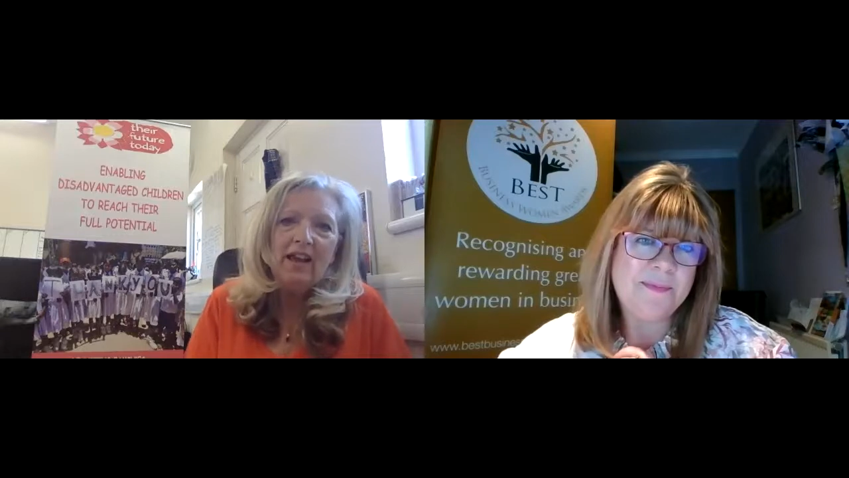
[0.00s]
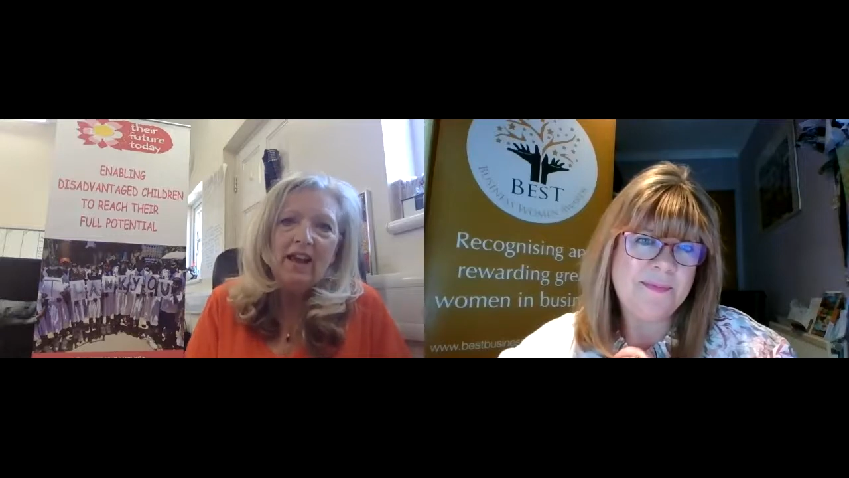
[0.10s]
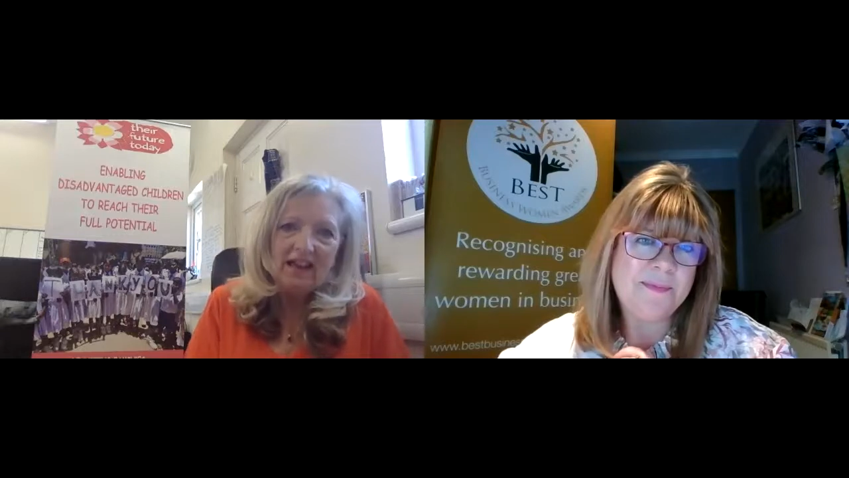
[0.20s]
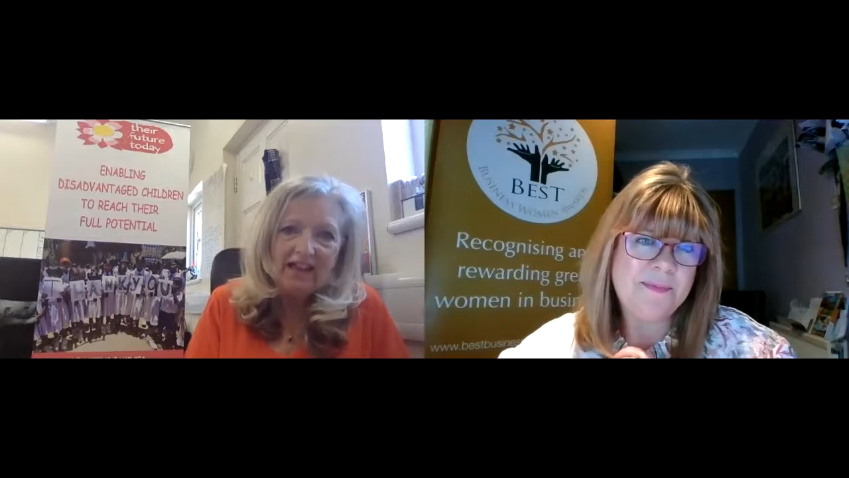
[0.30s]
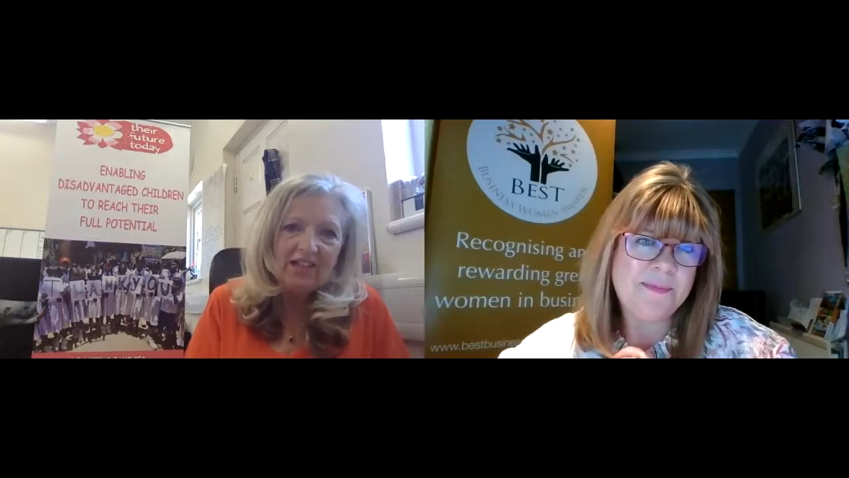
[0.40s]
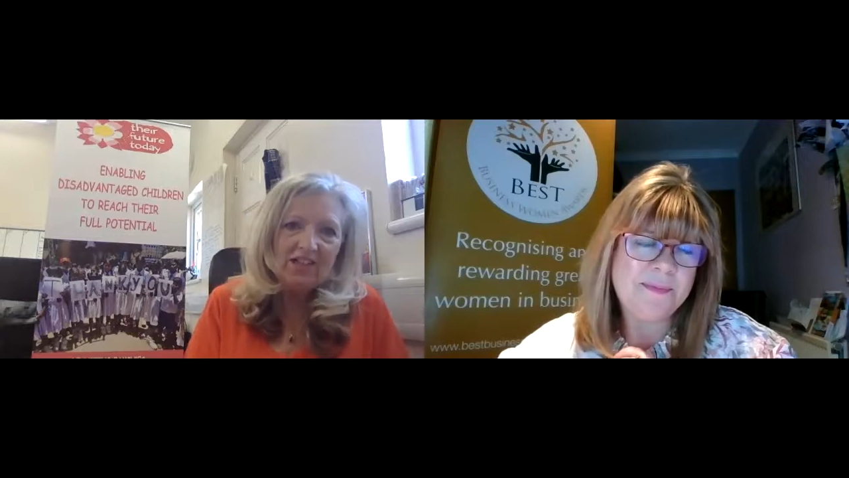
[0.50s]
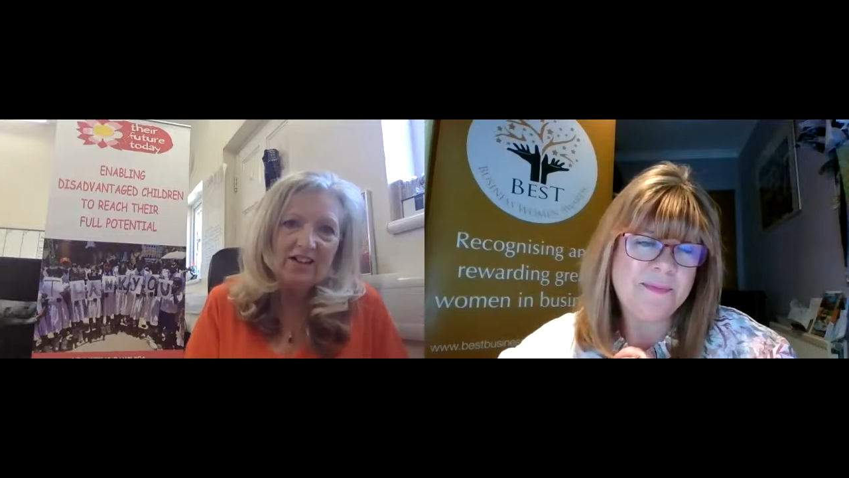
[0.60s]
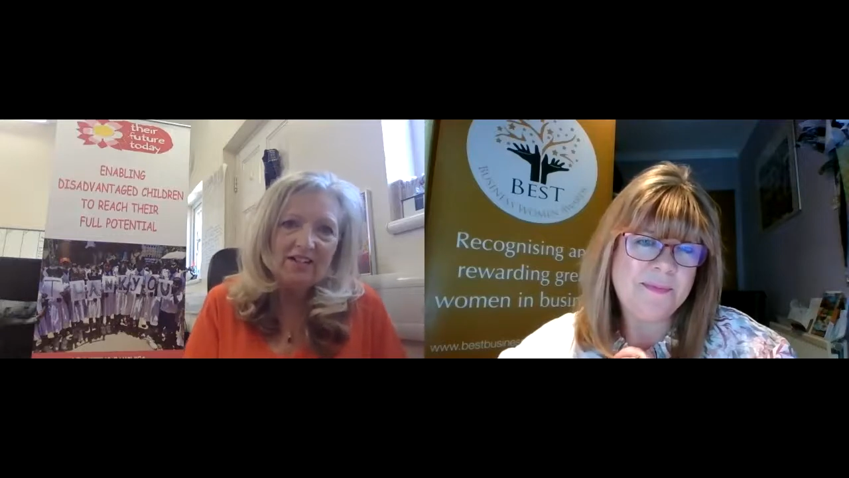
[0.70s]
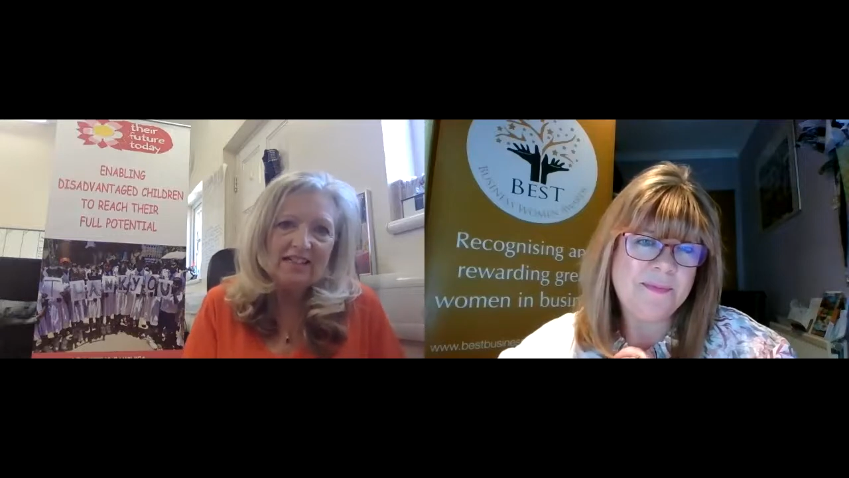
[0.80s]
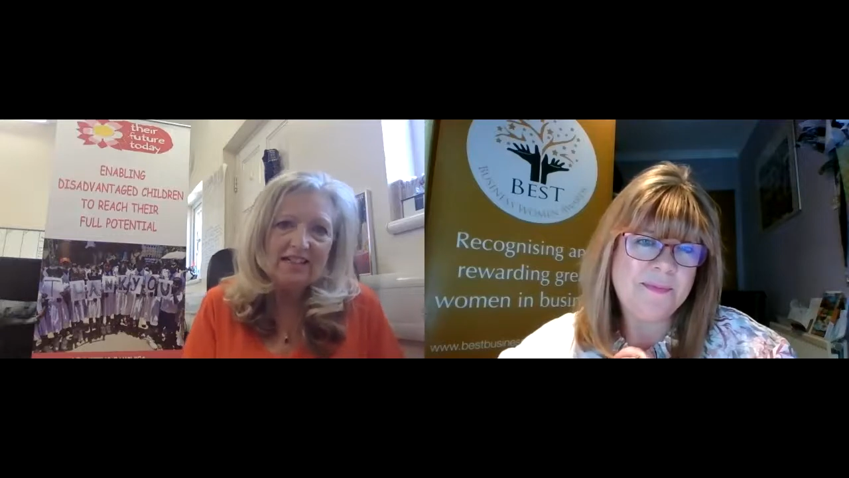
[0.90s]
any
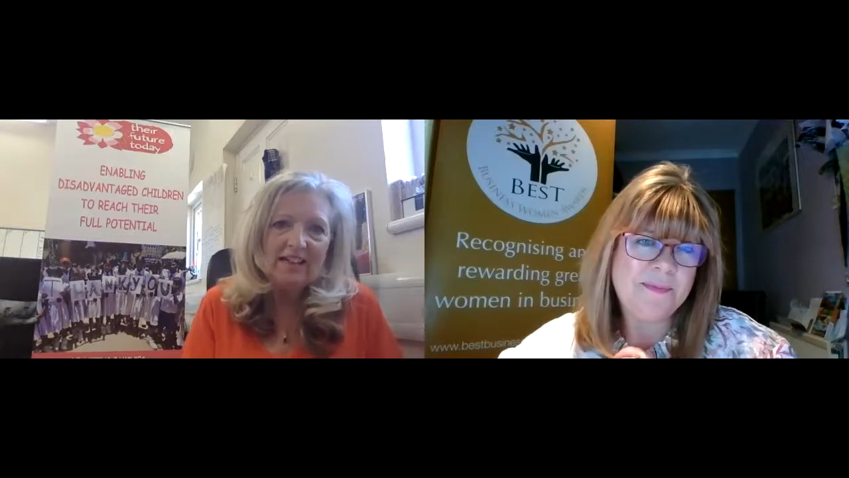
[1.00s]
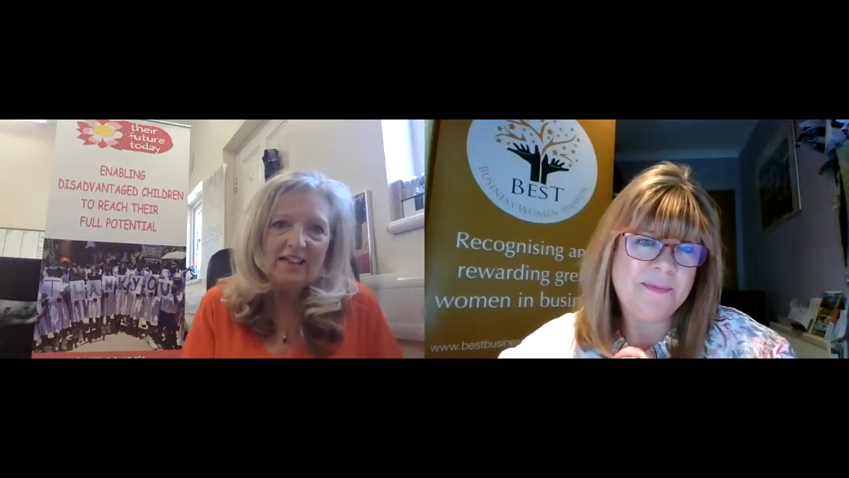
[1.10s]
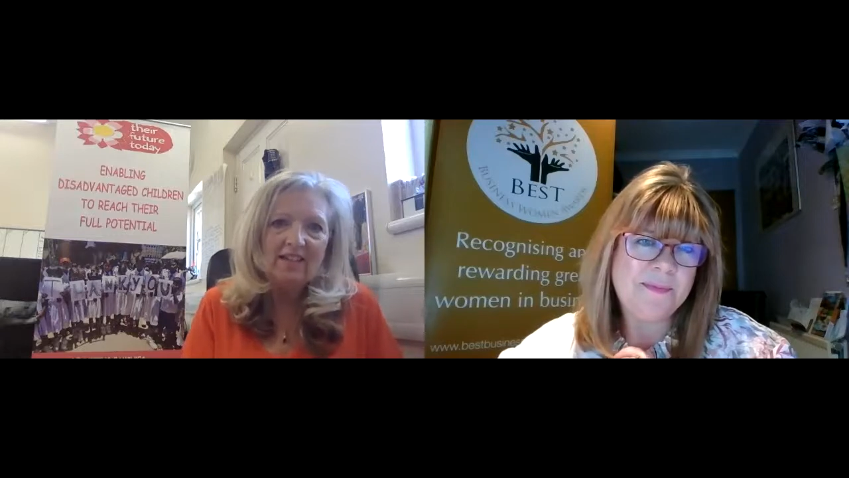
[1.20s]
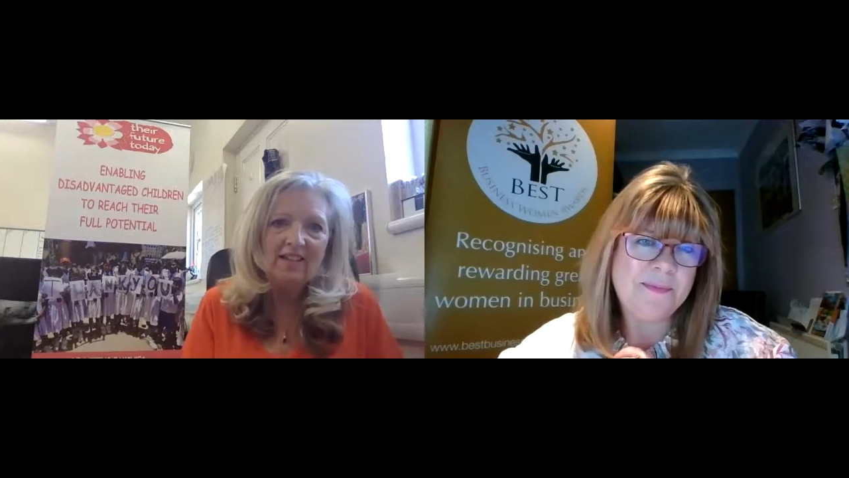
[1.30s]
charity that